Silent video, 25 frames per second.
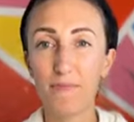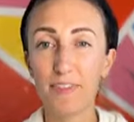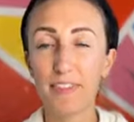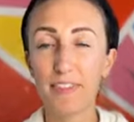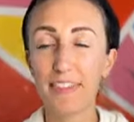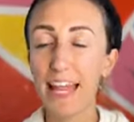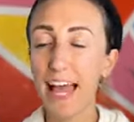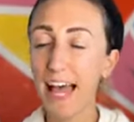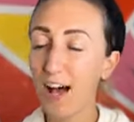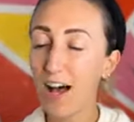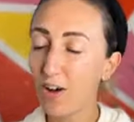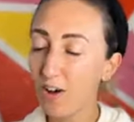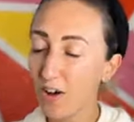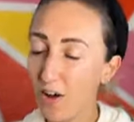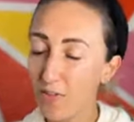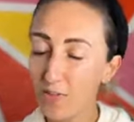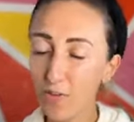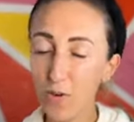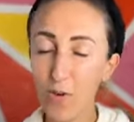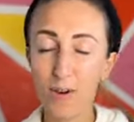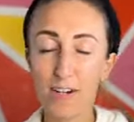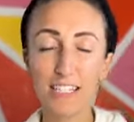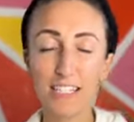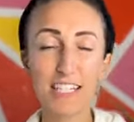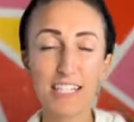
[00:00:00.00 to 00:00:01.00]
Now, of
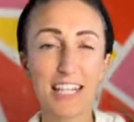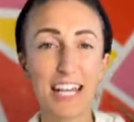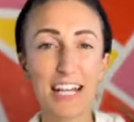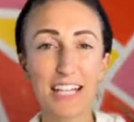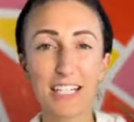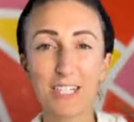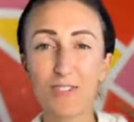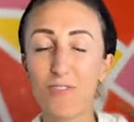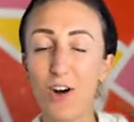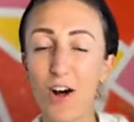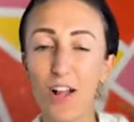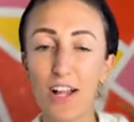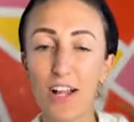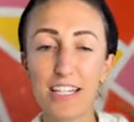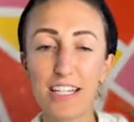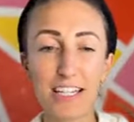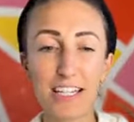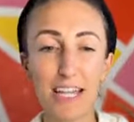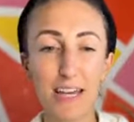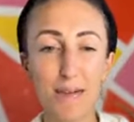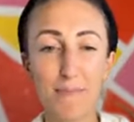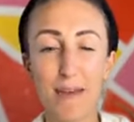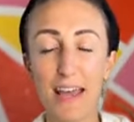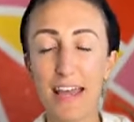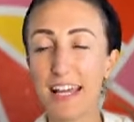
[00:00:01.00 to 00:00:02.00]
course, things fall as
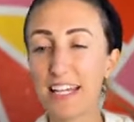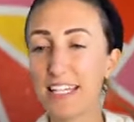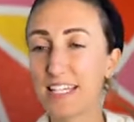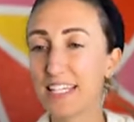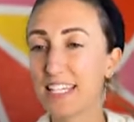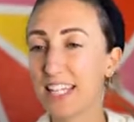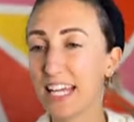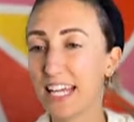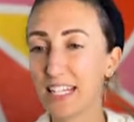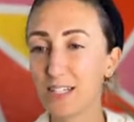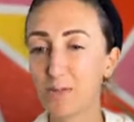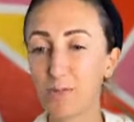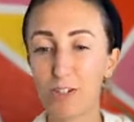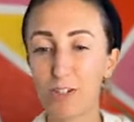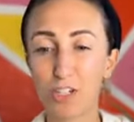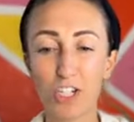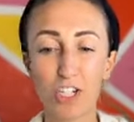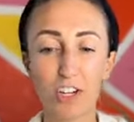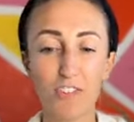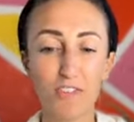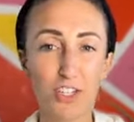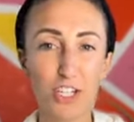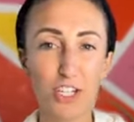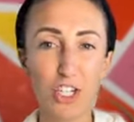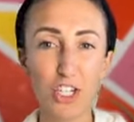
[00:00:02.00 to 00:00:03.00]
they may, things will
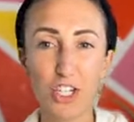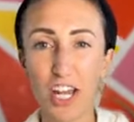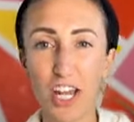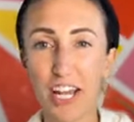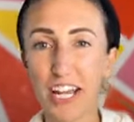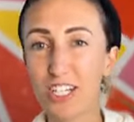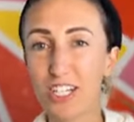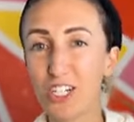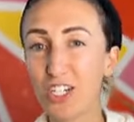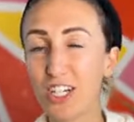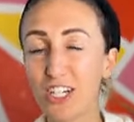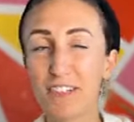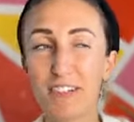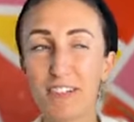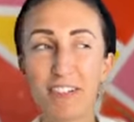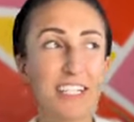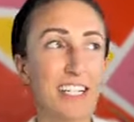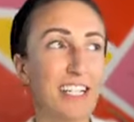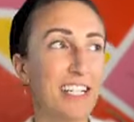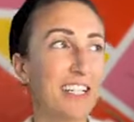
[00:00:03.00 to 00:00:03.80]
shift and change and